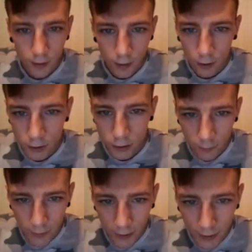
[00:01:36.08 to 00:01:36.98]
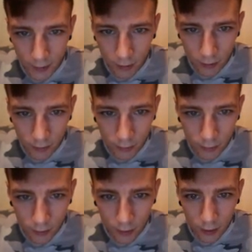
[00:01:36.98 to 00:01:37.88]
are some that I done
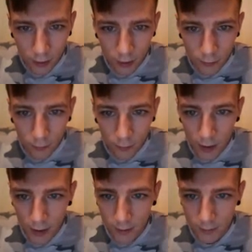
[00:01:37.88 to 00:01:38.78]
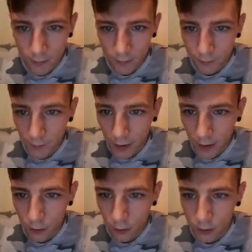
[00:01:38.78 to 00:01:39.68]
and I
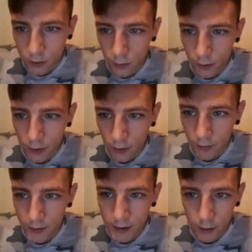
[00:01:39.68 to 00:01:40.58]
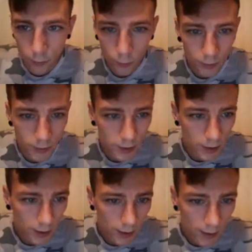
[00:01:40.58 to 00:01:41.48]
got. So I done these here ones,
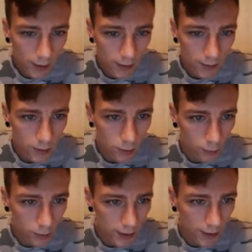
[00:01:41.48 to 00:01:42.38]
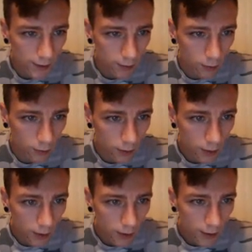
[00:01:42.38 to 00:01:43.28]
and these are ones I got,
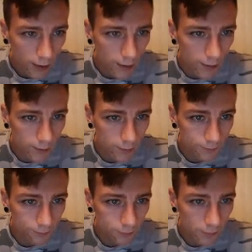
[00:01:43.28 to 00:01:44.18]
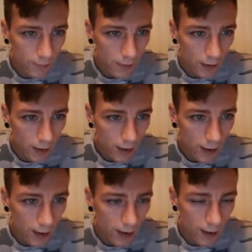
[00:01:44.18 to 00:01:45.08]
and then
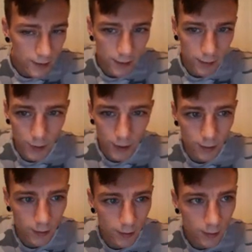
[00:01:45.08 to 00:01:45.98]
I actually made